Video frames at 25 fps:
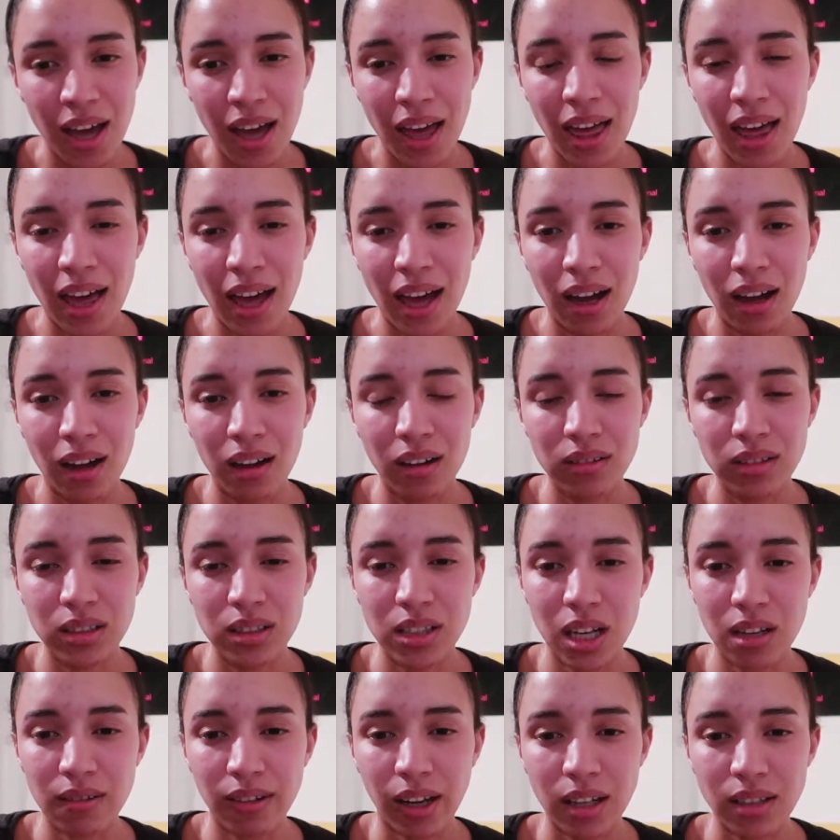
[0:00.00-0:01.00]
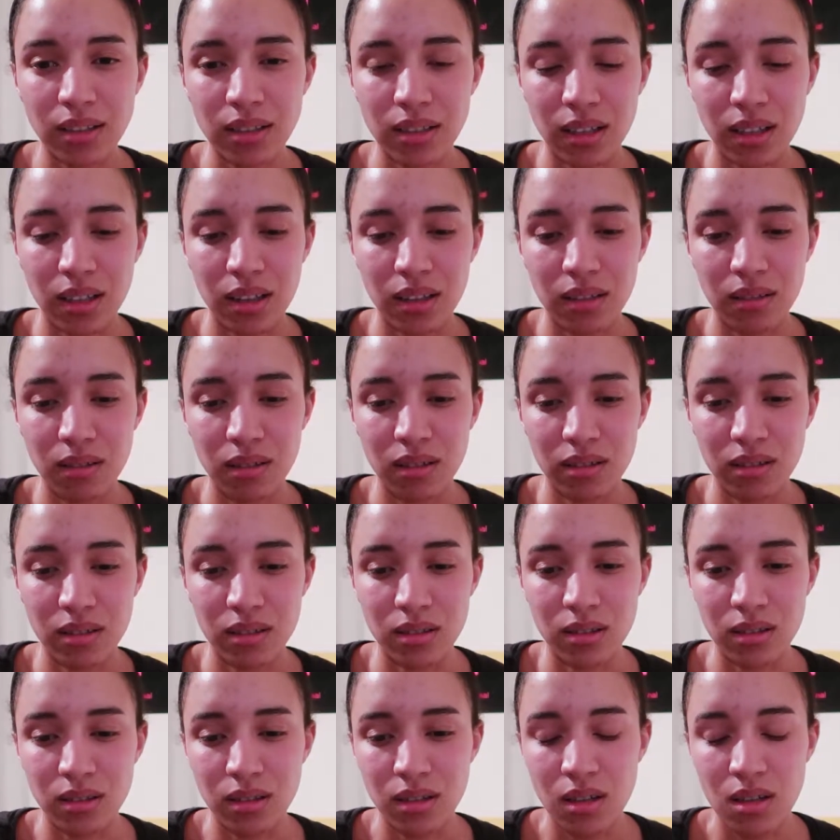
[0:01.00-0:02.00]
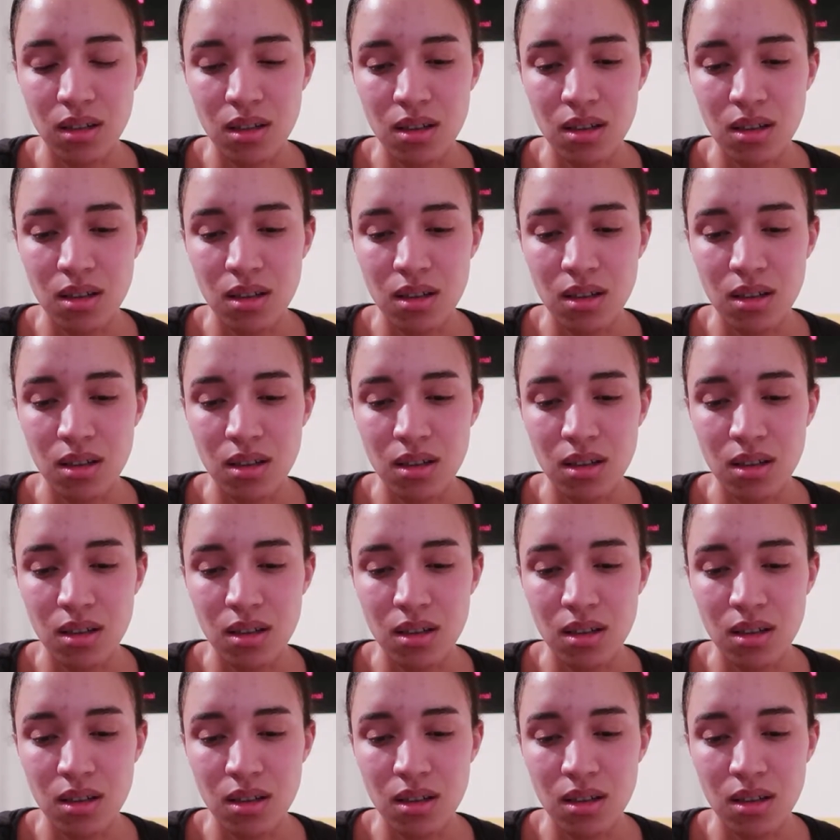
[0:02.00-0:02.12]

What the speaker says: how the director